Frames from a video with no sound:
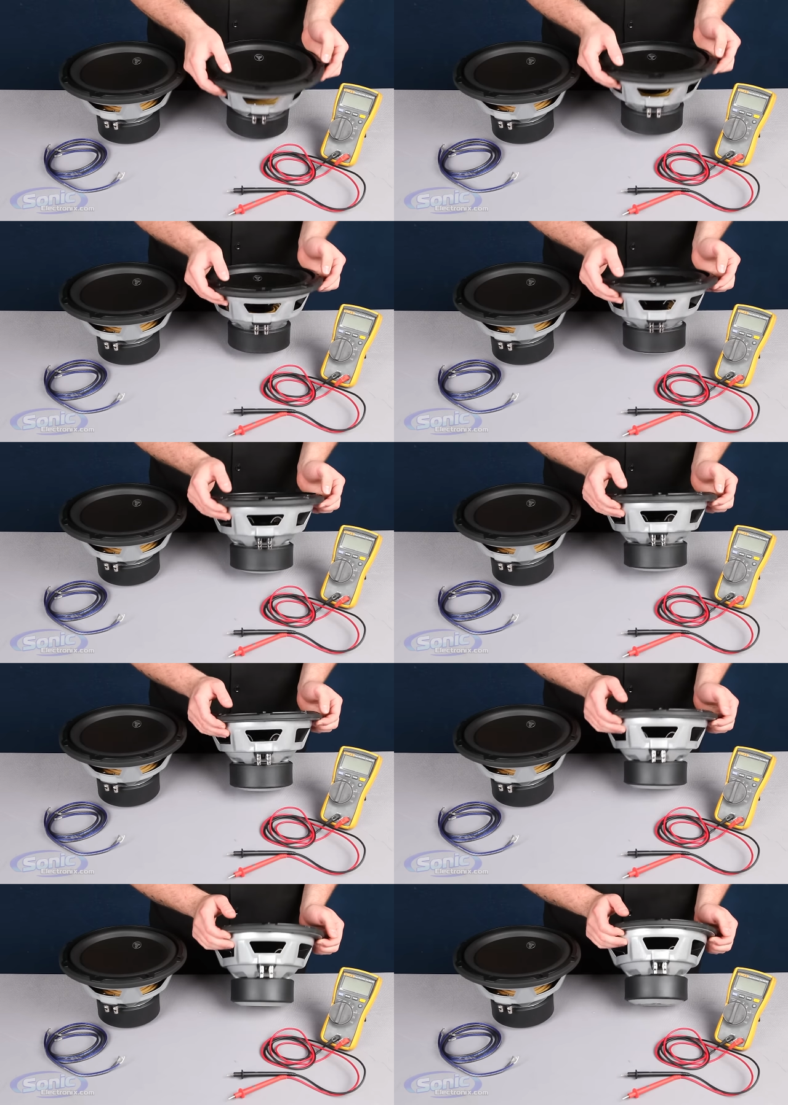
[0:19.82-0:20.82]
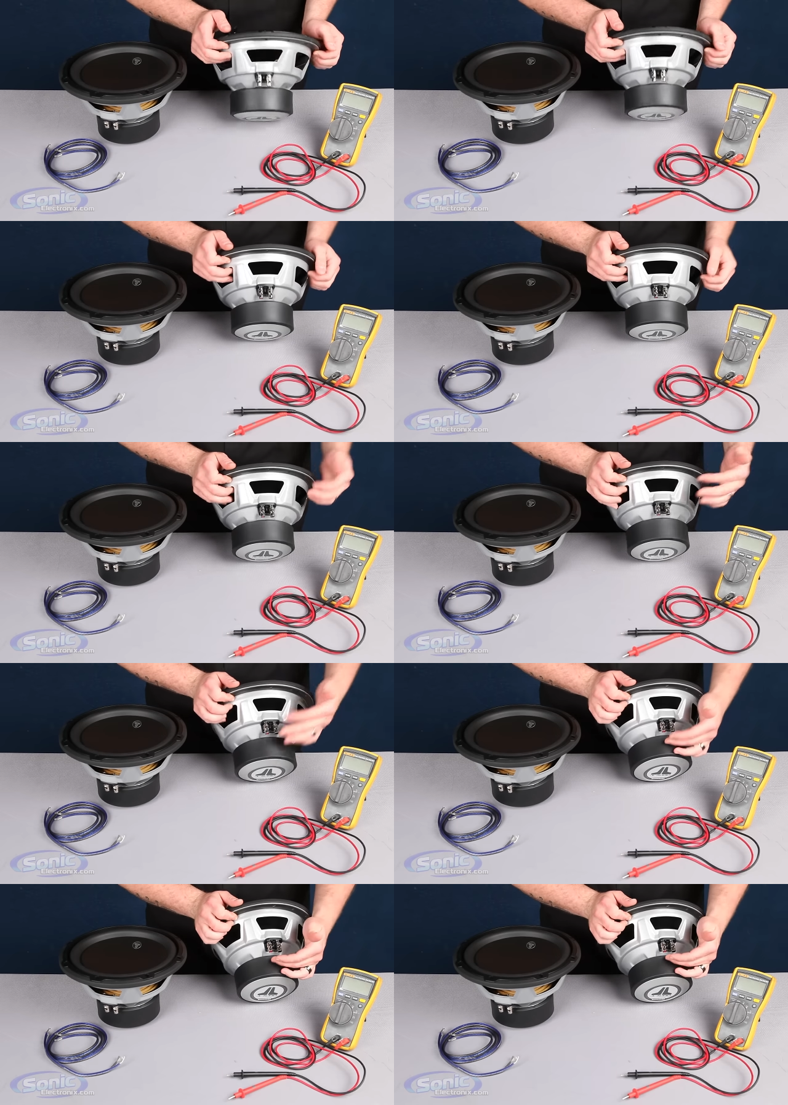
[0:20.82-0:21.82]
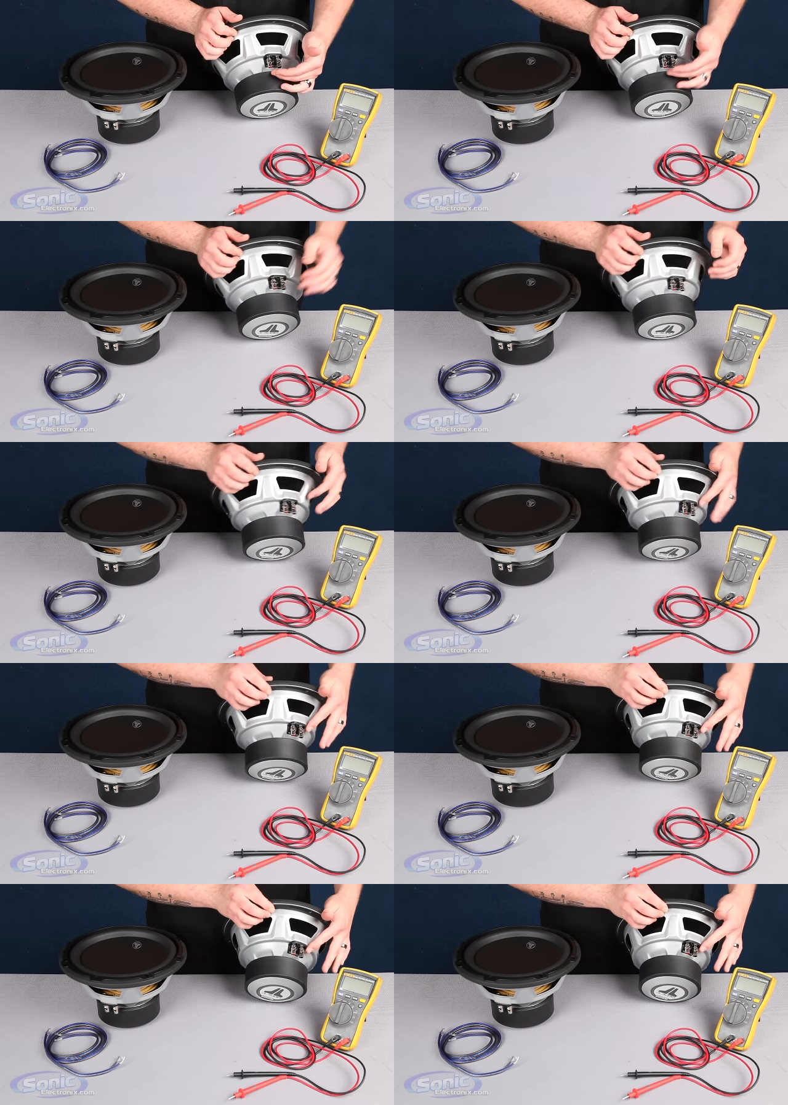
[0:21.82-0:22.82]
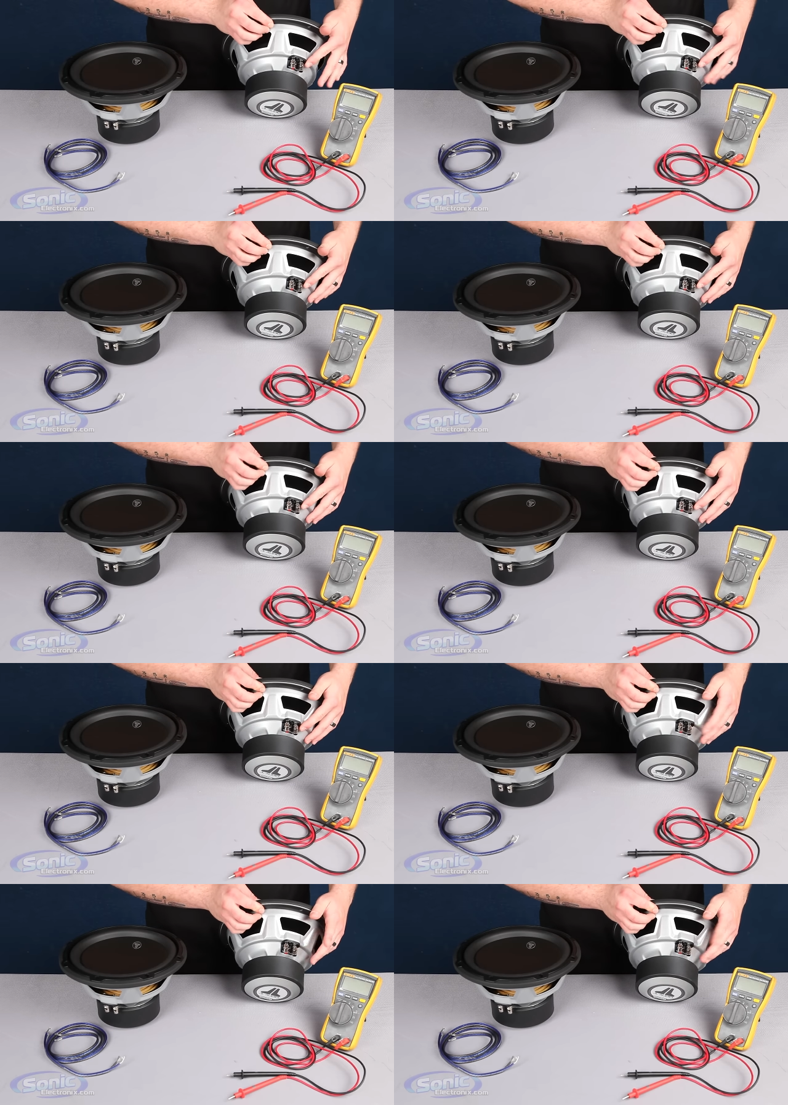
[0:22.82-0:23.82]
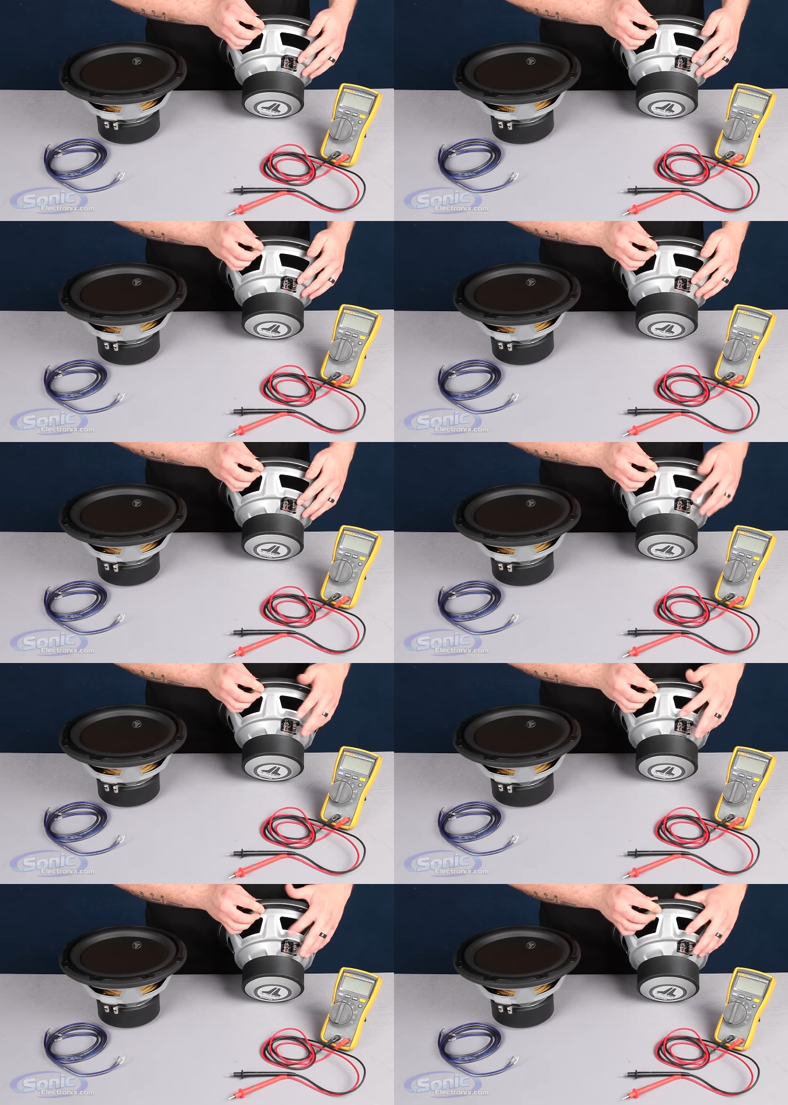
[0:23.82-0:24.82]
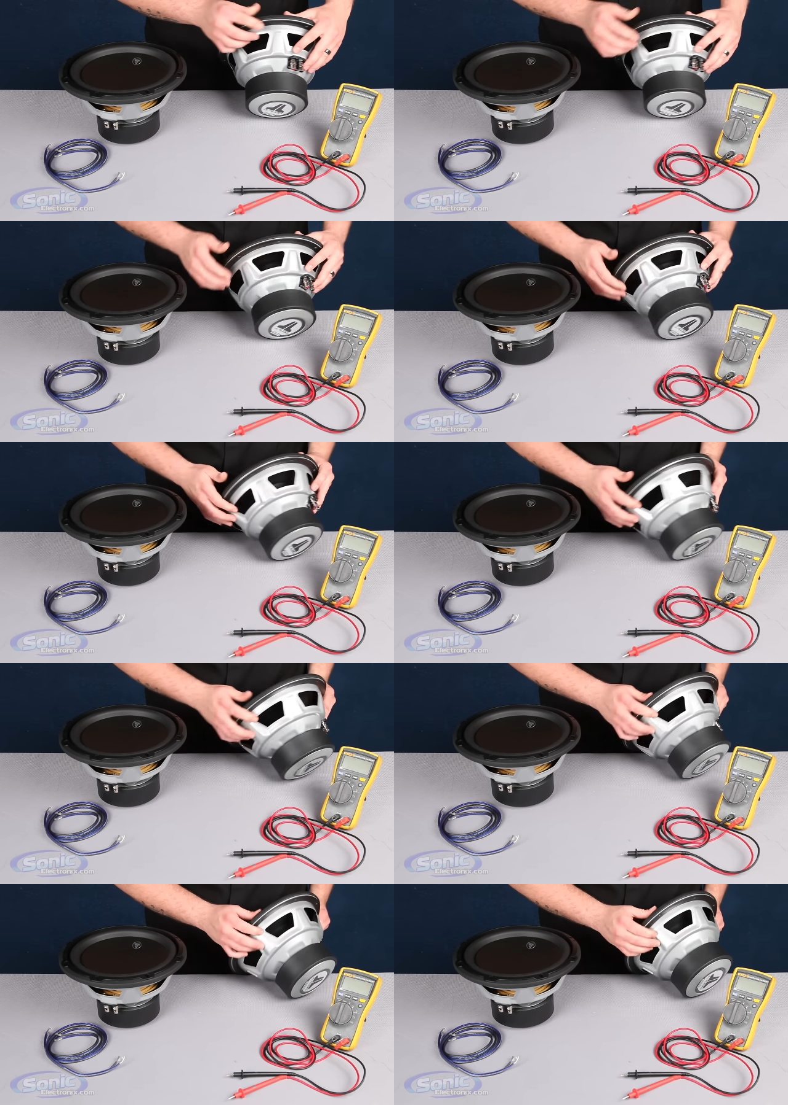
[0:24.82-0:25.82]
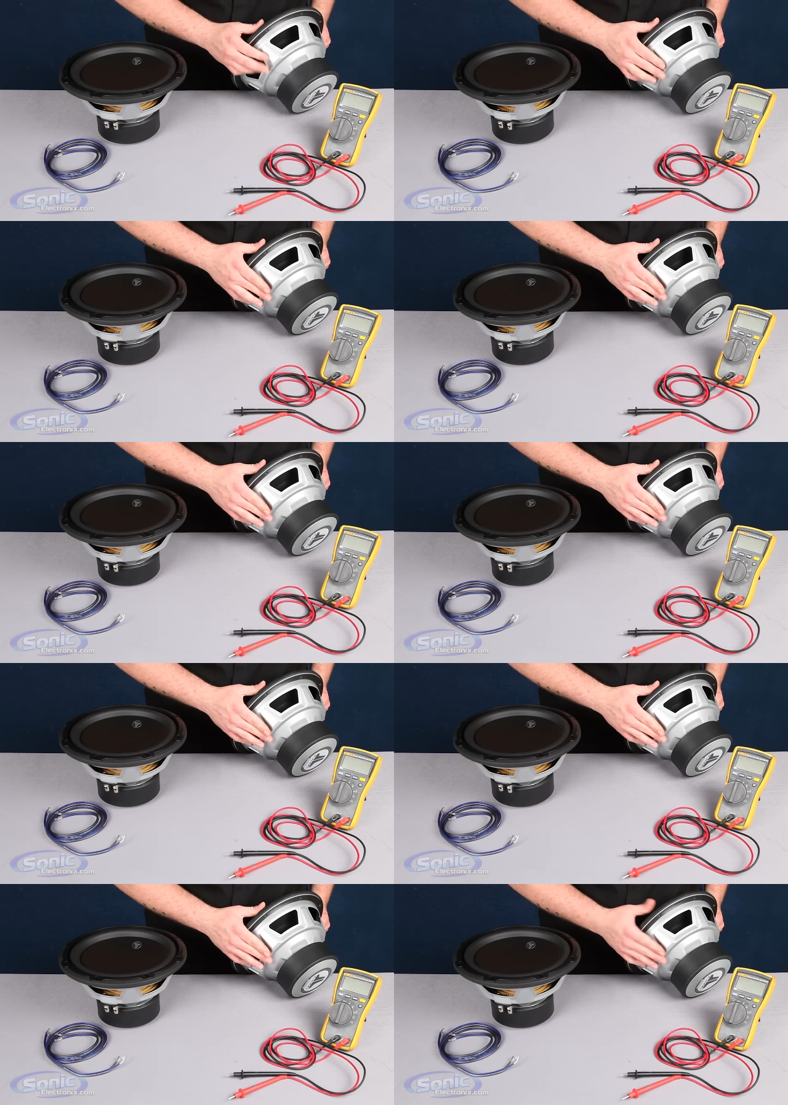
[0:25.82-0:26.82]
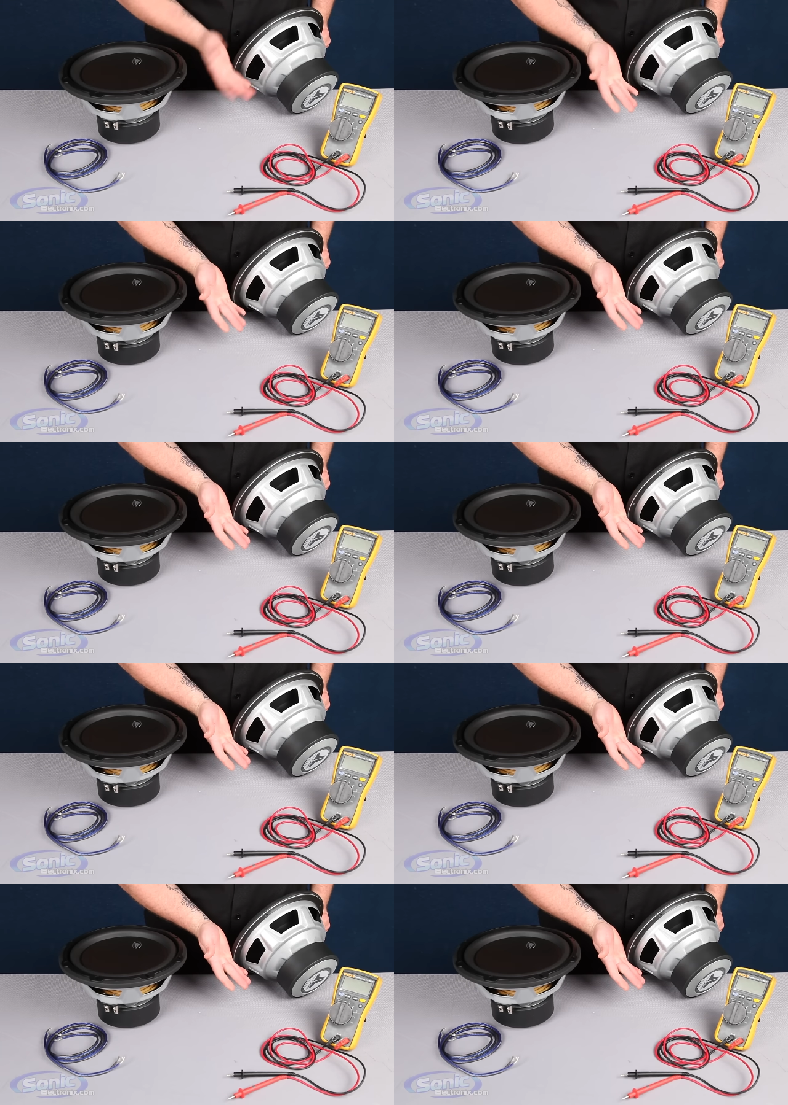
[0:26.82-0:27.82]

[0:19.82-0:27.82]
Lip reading: [unreadable: no face in view]